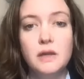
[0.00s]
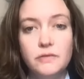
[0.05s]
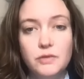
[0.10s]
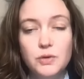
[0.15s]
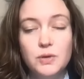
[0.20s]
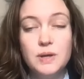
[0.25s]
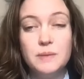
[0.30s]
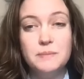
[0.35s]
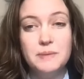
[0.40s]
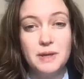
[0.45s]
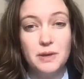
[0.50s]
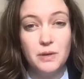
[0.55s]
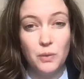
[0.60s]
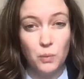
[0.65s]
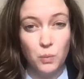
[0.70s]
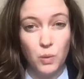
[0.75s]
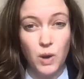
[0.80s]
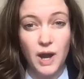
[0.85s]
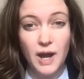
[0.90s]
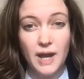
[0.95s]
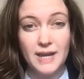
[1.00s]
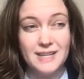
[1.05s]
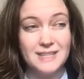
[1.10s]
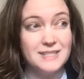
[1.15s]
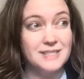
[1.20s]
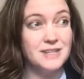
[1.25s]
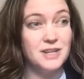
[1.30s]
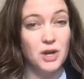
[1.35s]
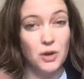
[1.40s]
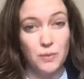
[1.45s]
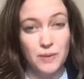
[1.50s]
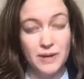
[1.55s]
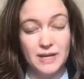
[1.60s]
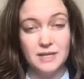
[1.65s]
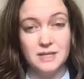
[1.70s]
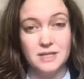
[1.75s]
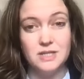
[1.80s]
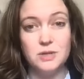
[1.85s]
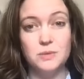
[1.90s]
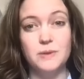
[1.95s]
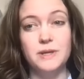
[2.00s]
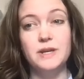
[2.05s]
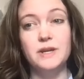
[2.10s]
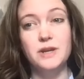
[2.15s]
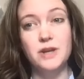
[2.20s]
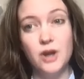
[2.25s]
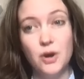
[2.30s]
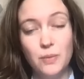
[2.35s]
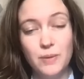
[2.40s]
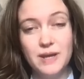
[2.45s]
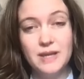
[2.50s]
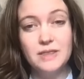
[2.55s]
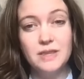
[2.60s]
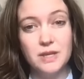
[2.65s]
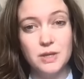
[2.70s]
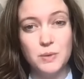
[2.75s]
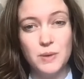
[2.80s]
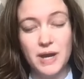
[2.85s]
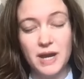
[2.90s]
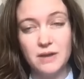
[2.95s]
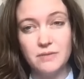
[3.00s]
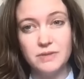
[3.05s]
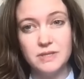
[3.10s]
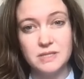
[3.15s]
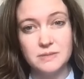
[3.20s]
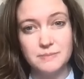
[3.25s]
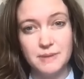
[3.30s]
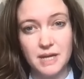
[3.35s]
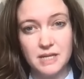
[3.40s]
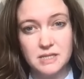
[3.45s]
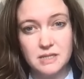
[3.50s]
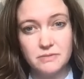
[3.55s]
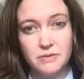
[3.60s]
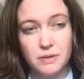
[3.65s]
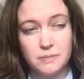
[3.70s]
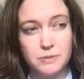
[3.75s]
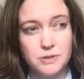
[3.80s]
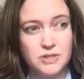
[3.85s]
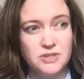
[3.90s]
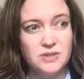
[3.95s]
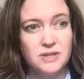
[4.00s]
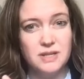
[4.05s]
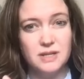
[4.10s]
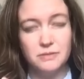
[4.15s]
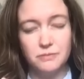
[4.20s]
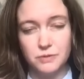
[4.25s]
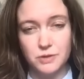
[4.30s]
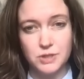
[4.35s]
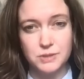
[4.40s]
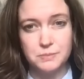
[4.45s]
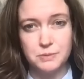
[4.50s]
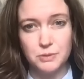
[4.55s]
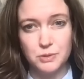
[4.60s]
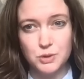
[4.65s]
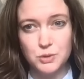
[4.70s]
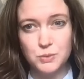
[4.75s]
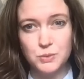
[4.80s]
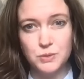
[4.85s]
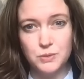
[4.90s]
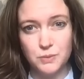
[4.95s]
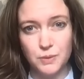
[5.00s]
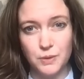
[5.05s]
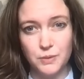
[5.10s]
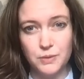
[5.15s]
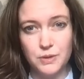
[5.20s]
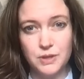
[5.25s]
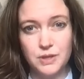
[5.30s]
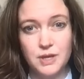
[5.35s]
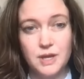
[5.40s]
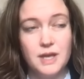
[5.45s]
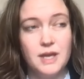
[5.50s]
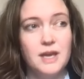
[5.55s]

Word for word: you can be wise going into it, knowing that you have this massive opportunity for spiritual growth,